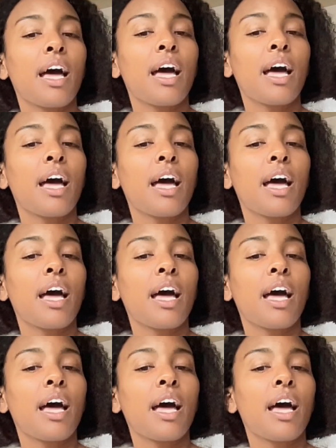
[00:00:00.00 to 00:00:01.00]
I also
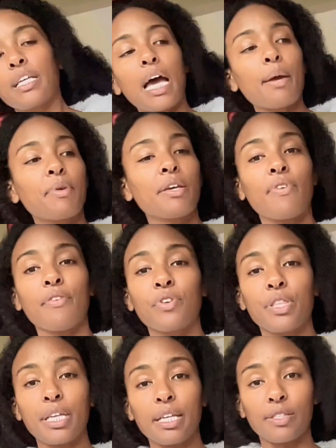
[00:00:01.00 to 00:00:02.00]
feel like the timing of
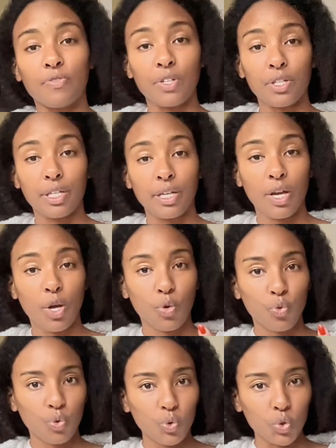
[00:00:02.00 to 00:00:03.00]
everything is very
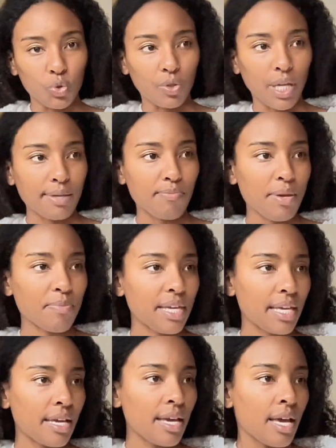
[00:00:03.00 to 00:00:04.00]
crucial. Like
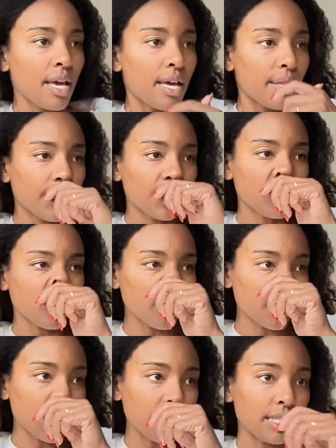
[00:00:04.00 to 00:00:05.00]
maybe there are
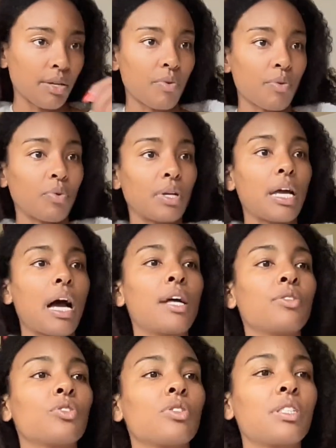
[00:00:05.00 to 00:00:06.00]
certain things that we will
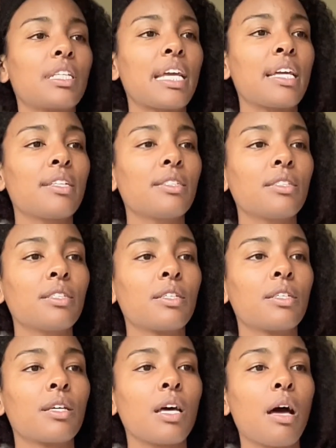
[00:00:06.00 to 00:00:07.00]
understand
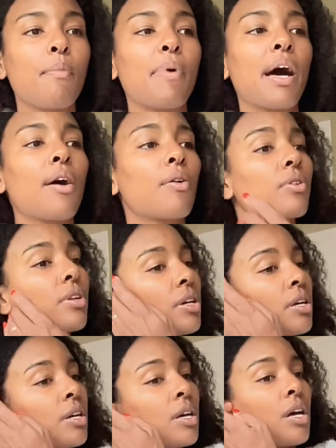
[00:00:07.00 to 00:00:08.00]
about
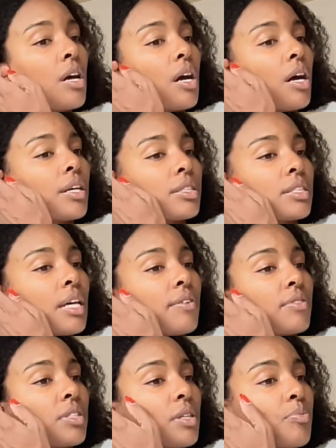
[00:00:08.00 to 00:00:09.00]

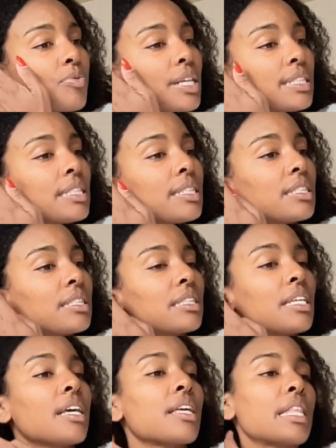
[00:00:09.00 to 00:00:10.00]
ourselves and our presence
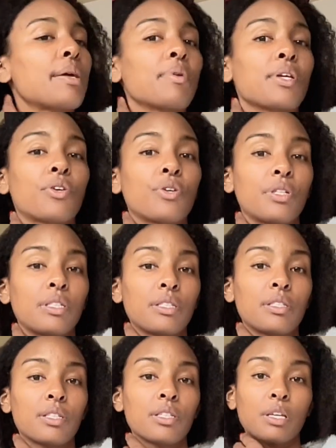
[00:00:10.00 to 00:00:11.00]
that we
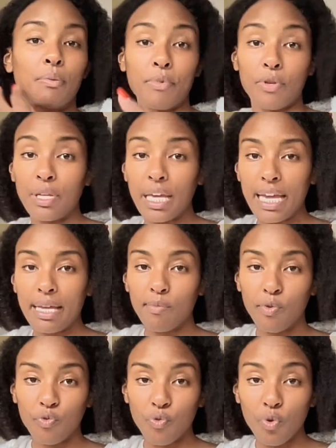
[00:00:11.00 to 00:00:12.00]
couldn't communicate
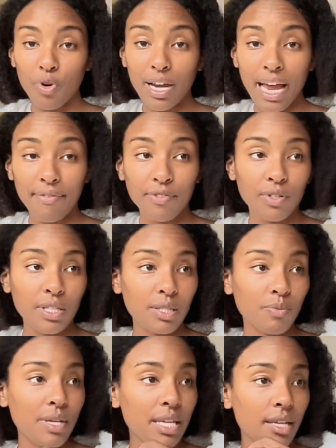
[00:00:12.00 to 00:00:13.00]
before after this
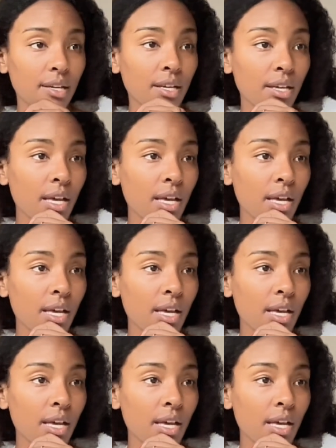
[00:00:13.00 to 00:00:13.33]
week.